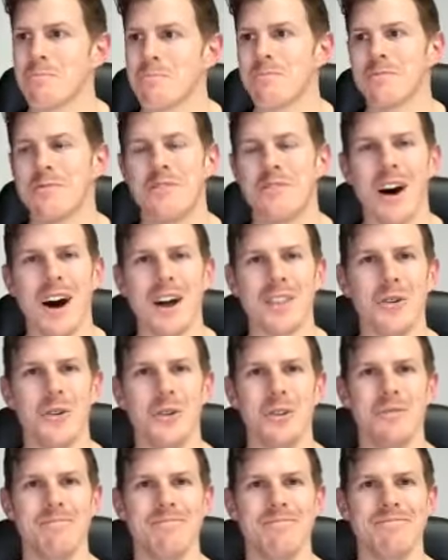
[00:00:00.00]

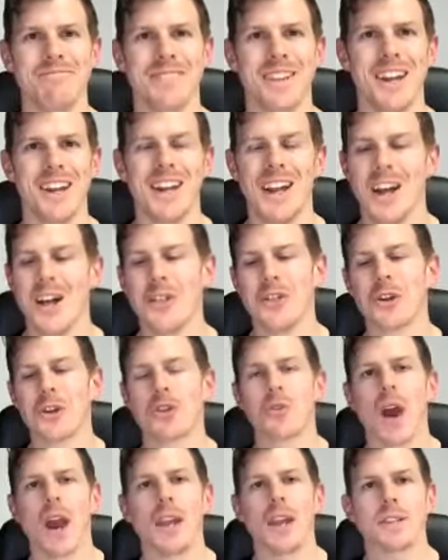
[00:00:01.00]
Fatherhood, the
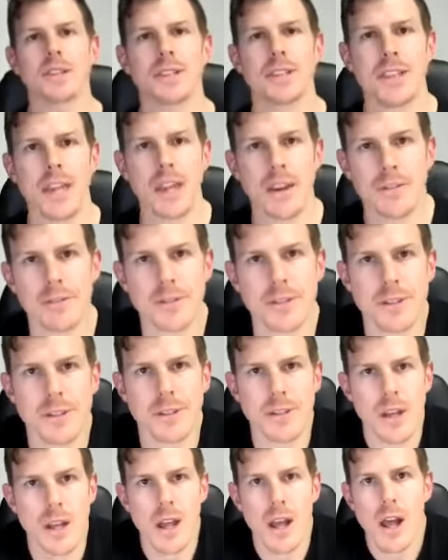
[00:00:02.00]
greatest gift,
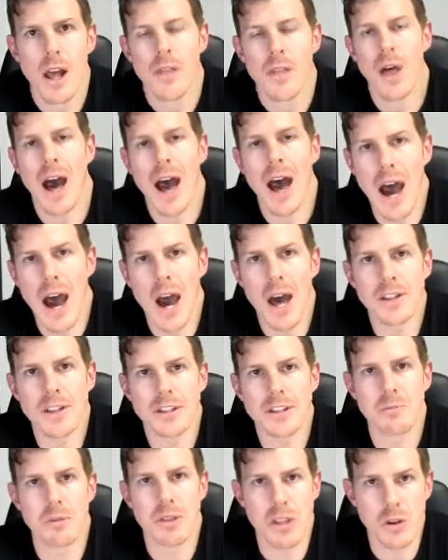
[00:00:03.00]
the
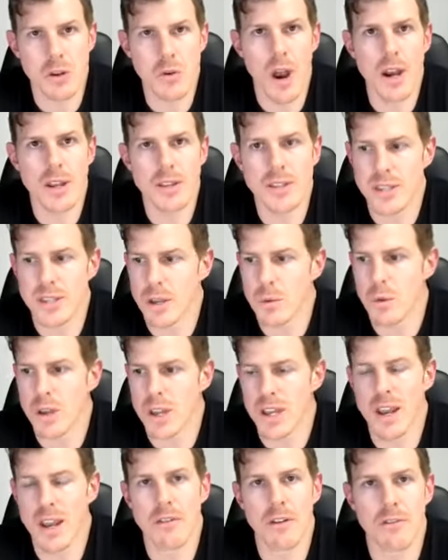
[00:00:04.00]
hardest but the greatest thing we
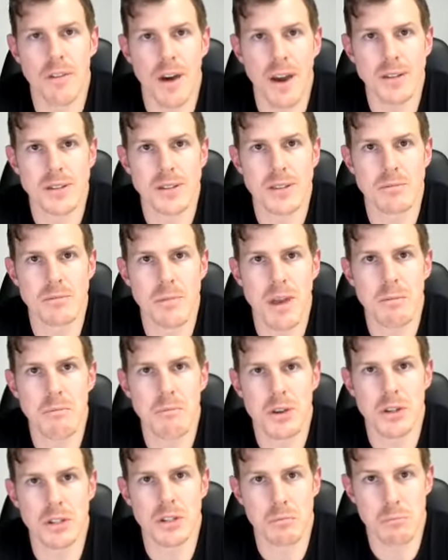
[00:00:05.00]
can ever face as men
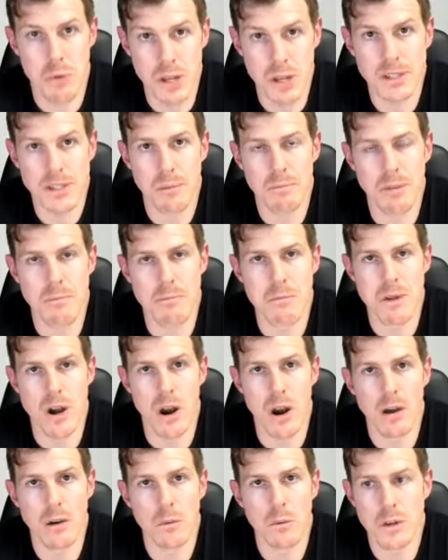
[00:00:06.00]
because it brings up the
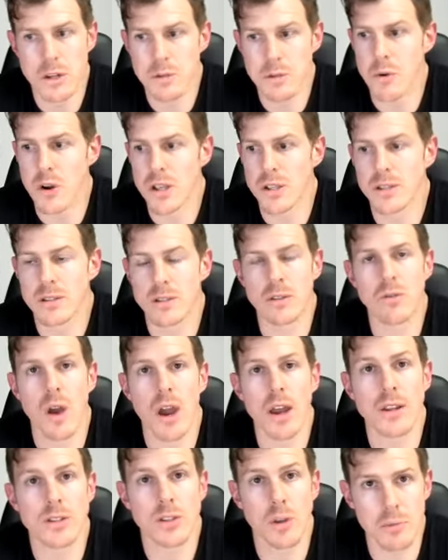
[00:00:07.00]
mirror, which brings the
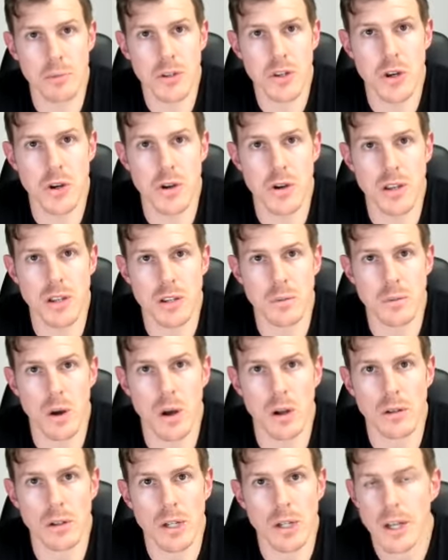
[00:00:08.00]
greatest opportunity as
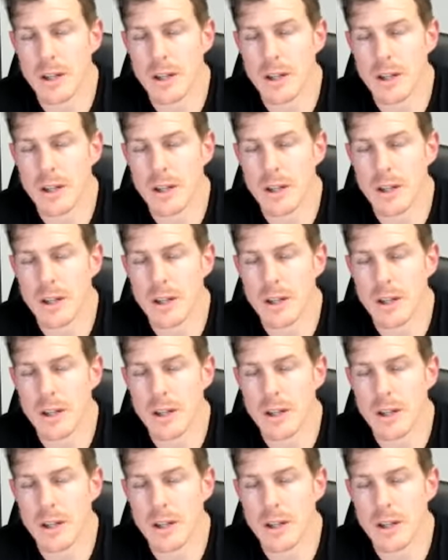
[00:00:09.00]
well.